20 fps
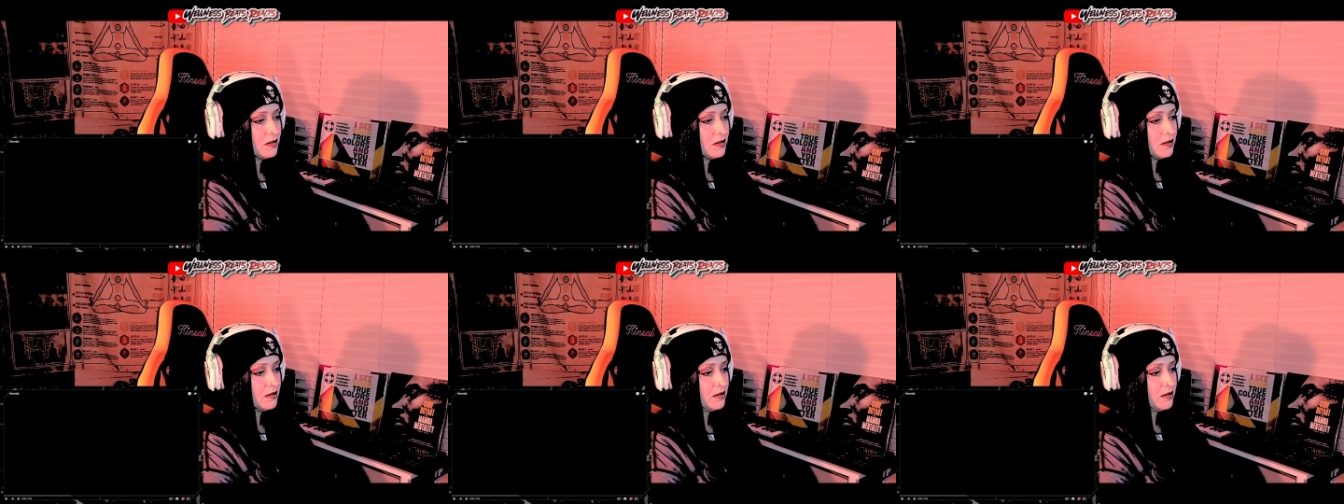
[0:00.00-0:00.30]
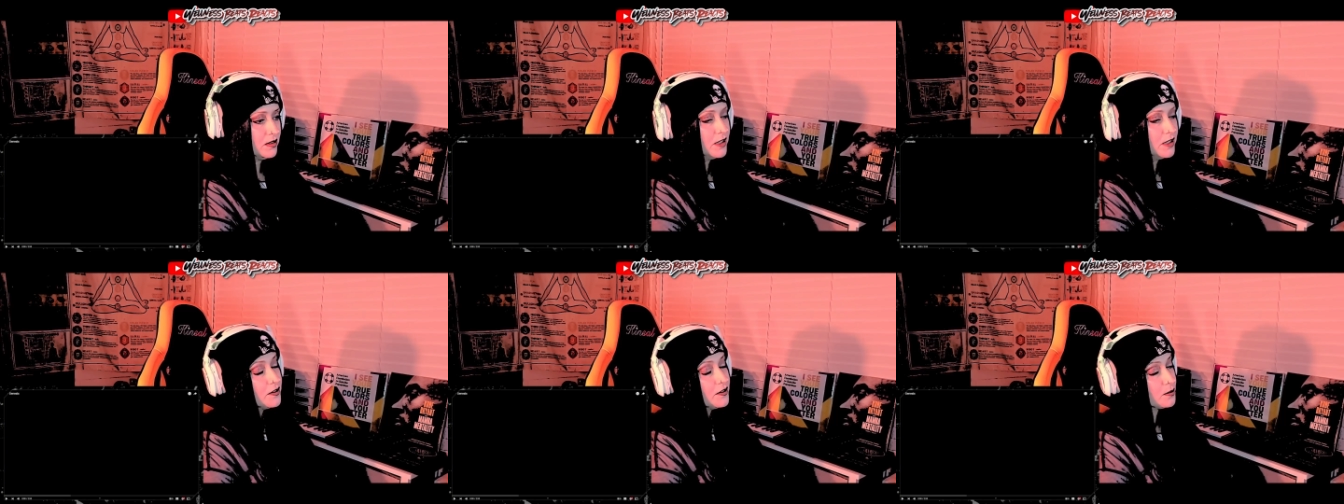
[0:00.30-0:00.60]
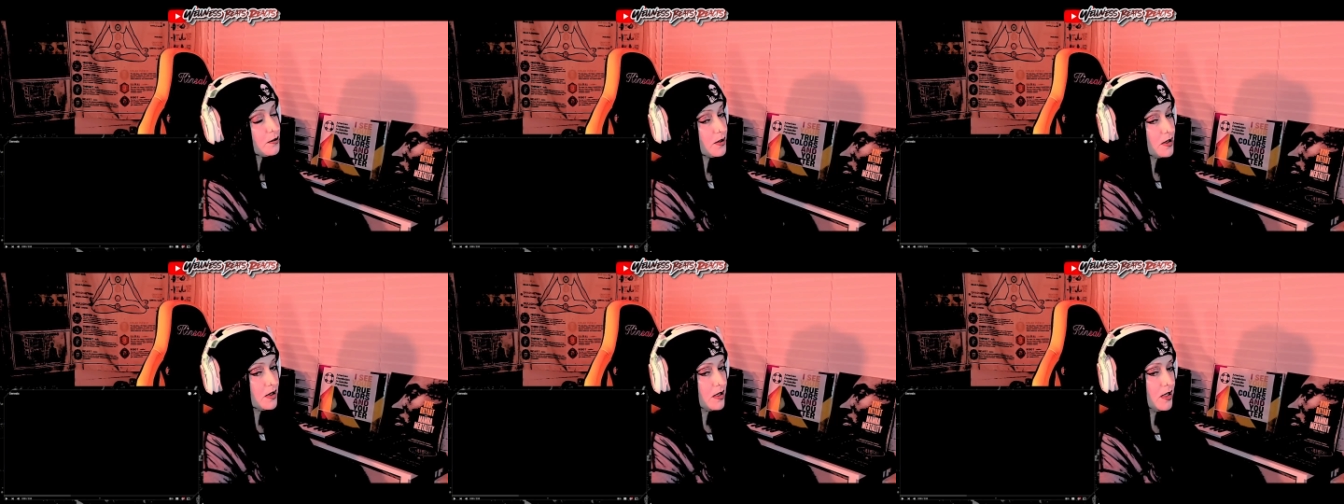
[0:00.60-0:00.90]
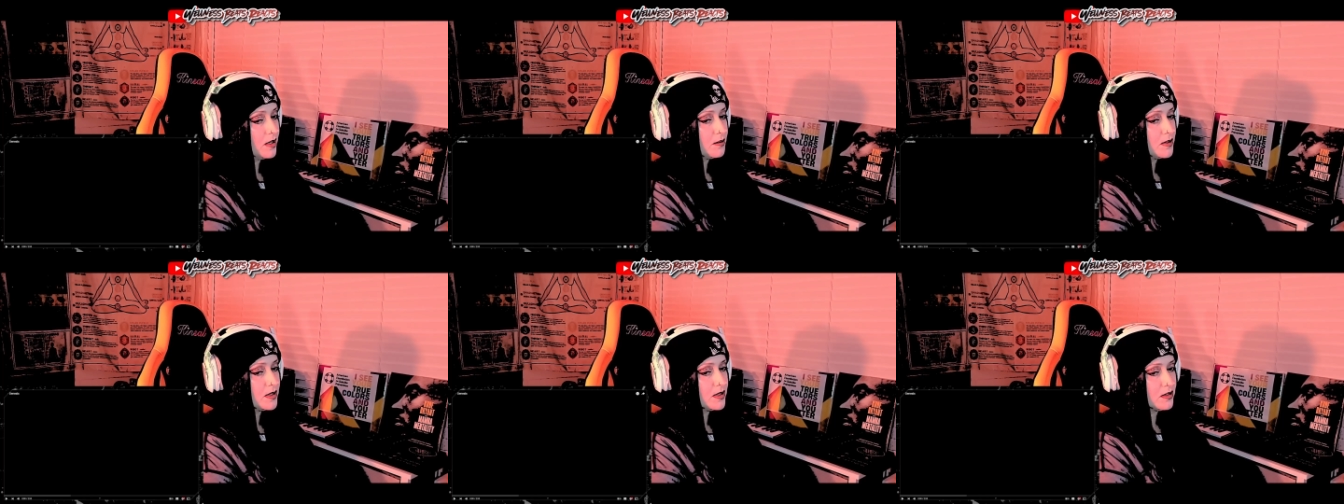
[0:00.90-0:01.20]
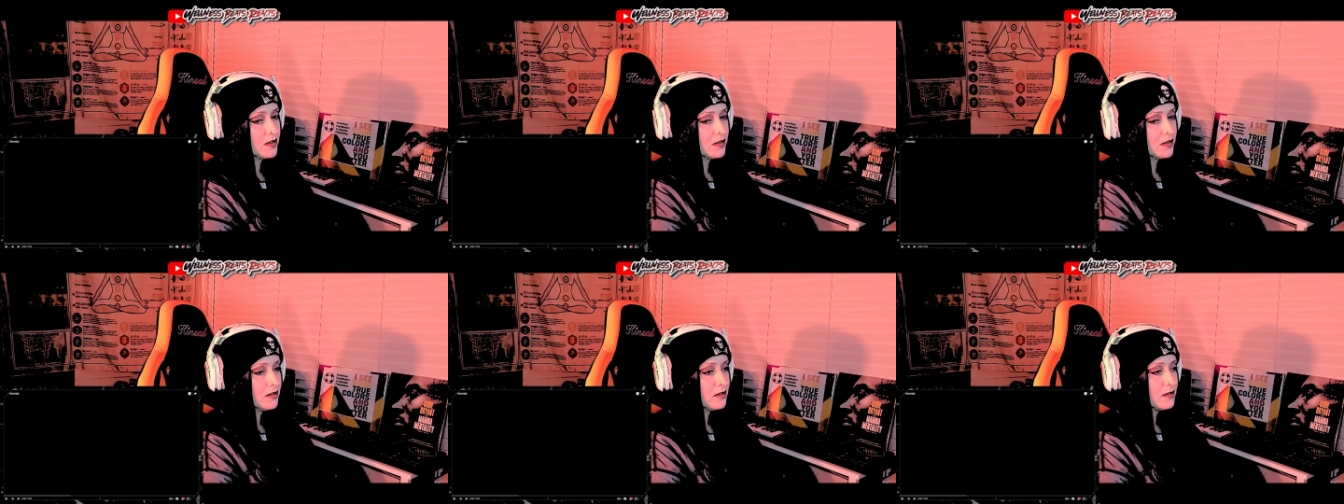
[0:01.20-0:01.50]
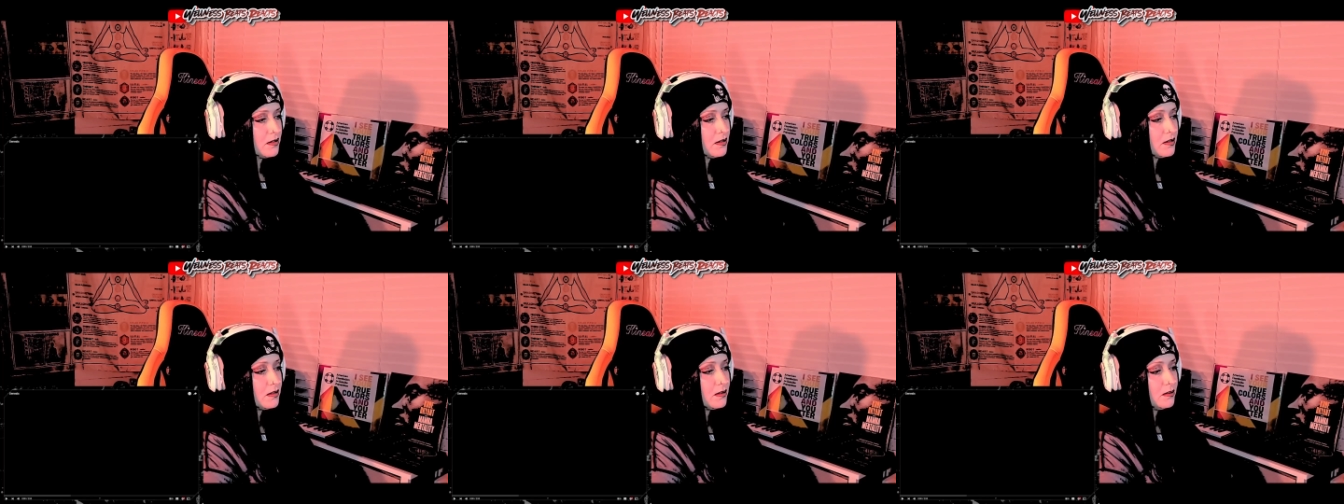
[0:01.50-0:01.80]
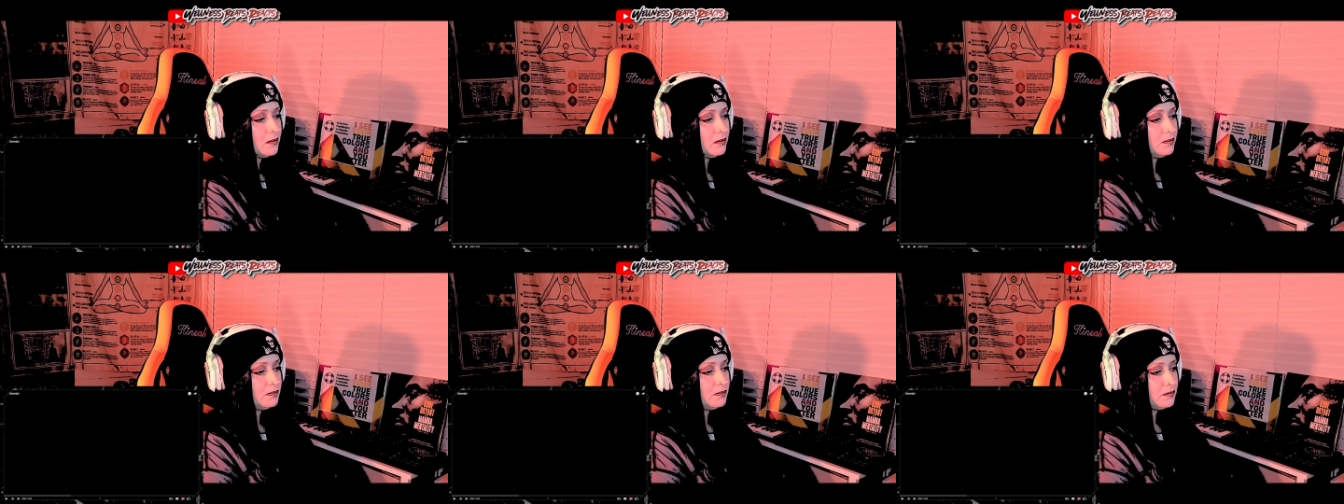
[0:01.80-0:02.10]
lives with Lyme disease.
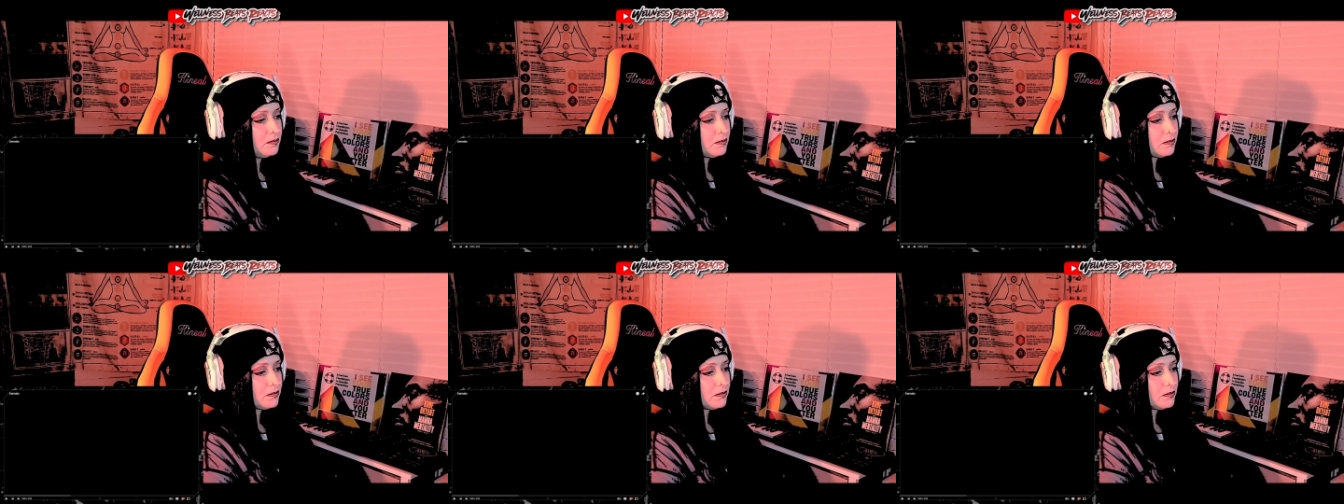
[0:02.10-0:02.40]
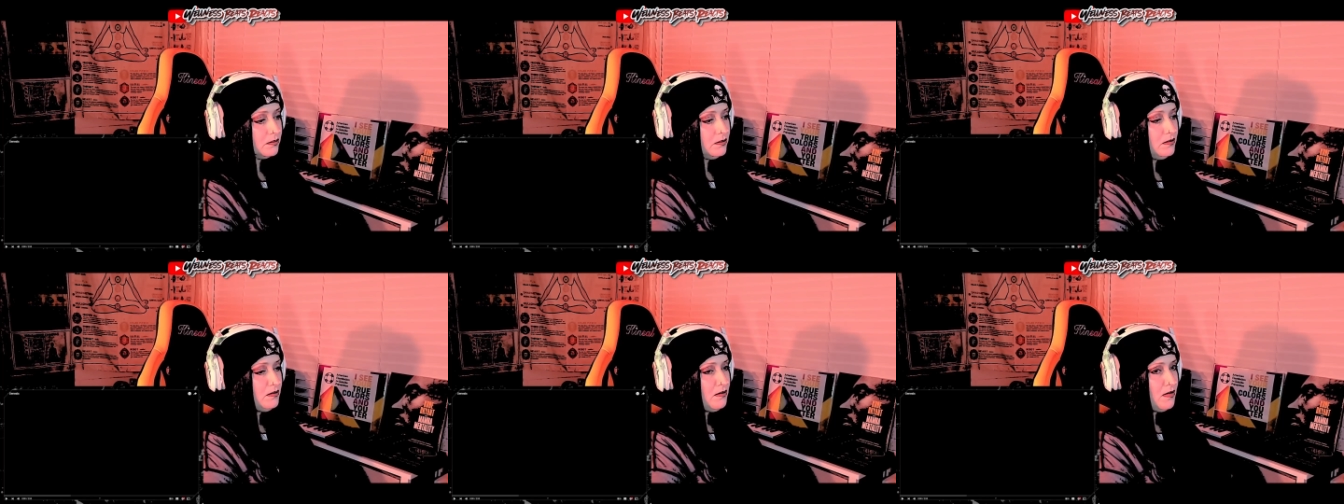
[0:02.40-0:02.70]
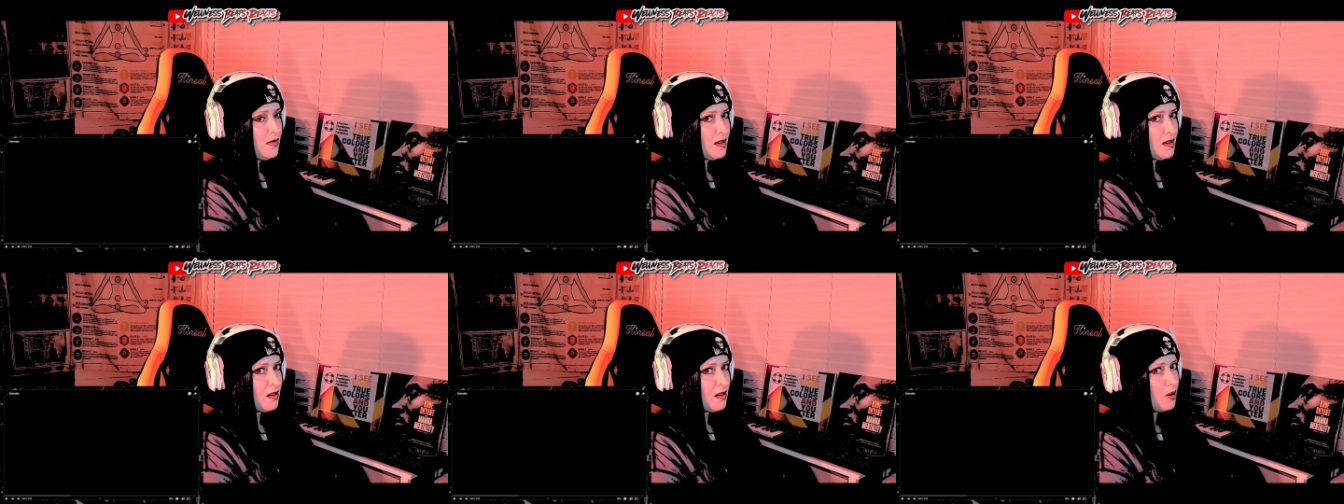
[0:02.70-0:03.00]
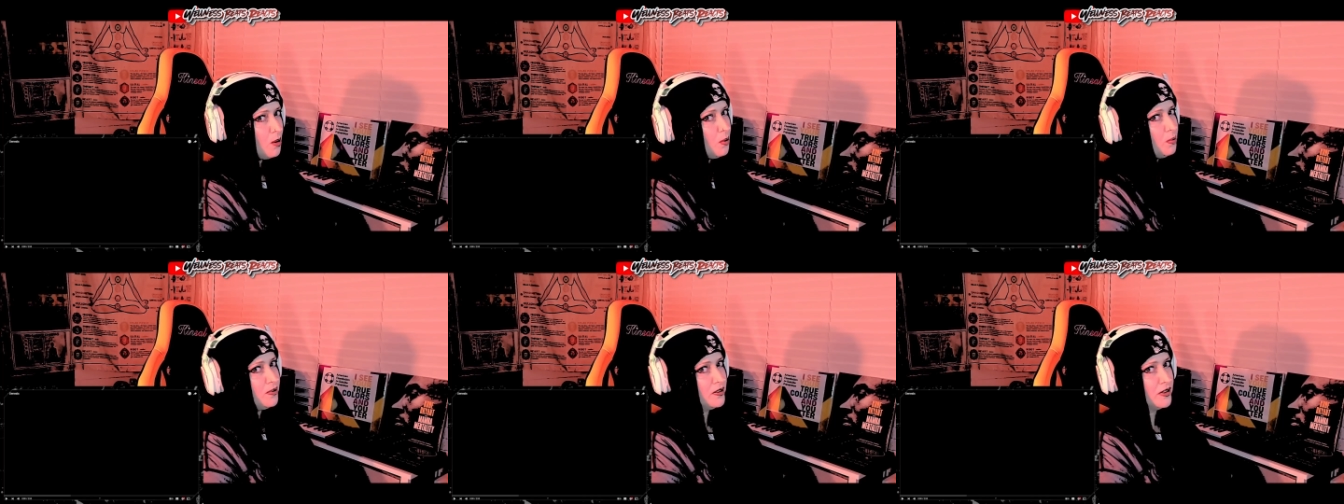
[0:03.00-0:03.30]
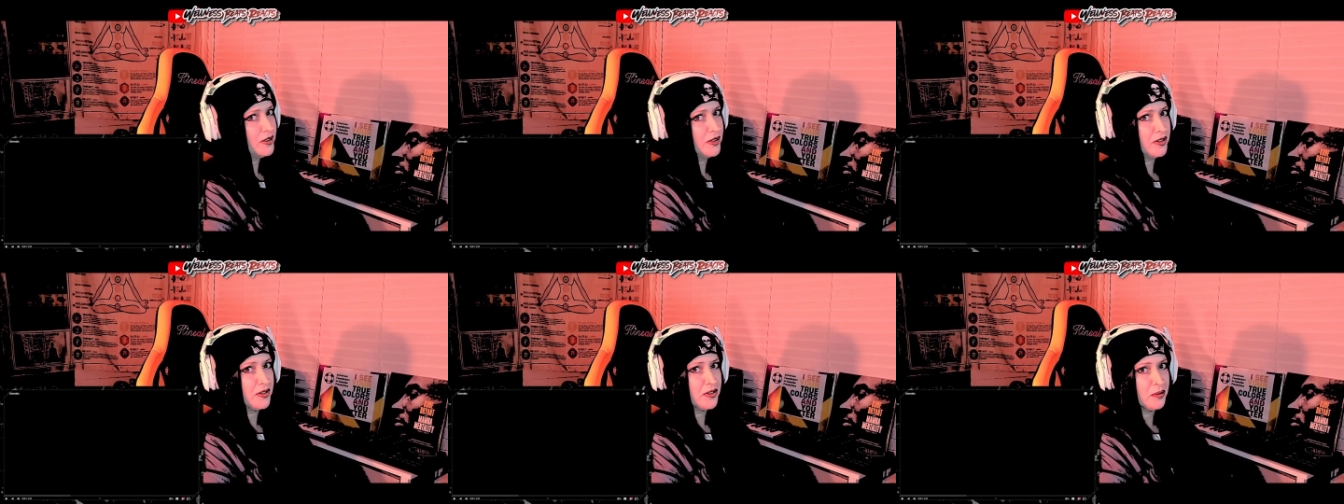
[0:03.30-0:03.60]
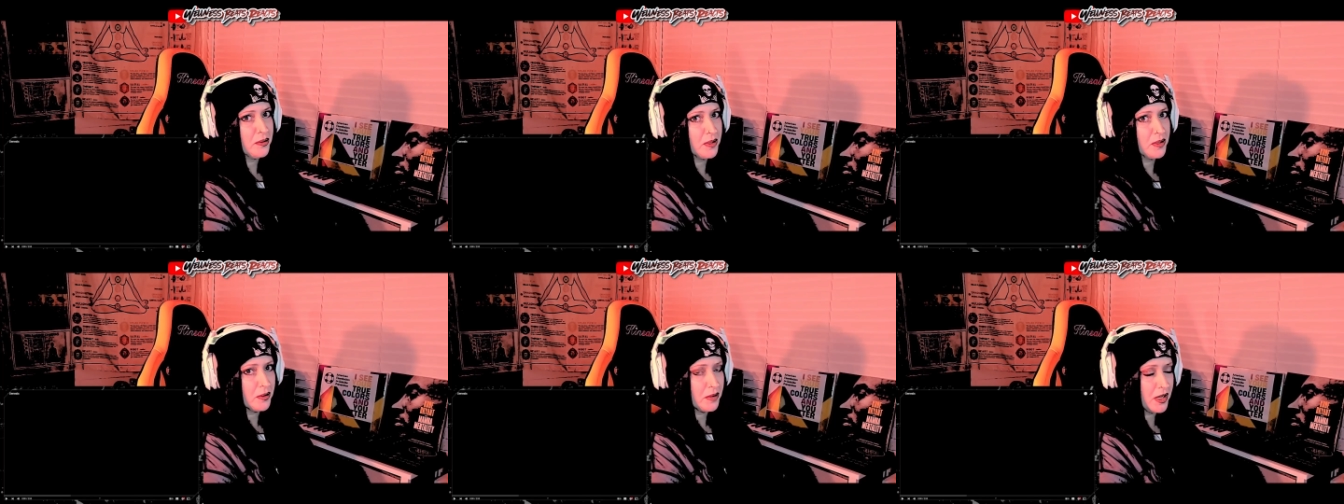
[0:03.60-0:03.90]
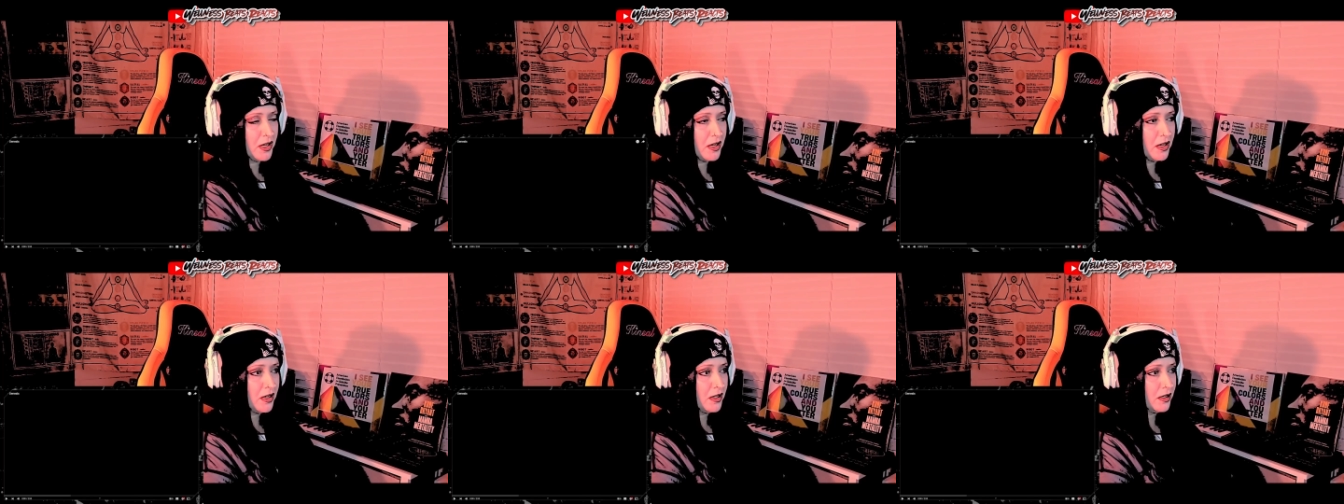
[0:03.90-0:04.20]
Hopefully you're doing
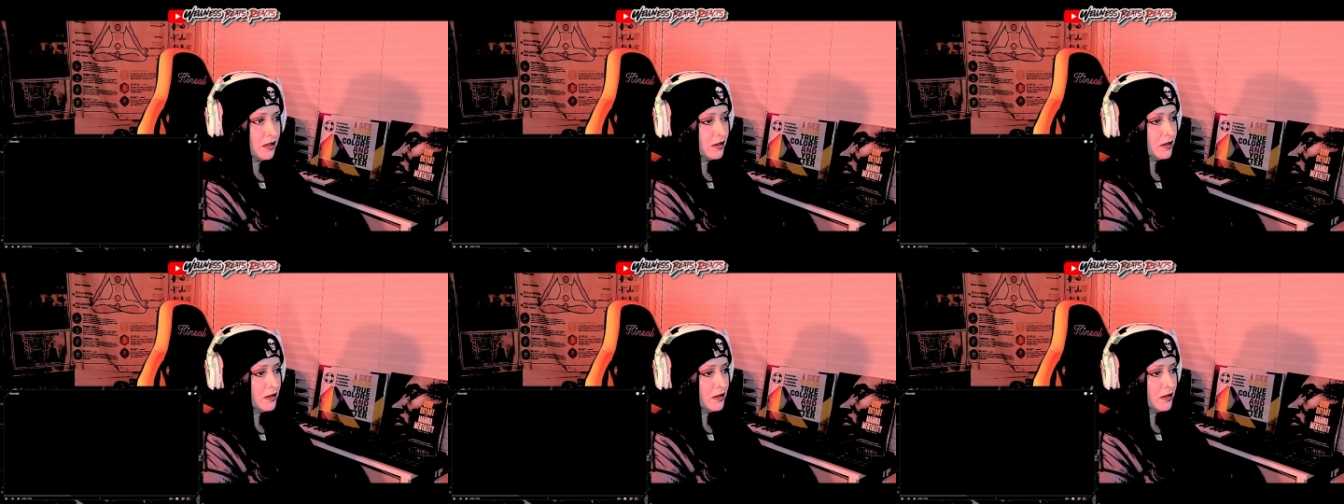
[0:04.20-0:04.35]
okay.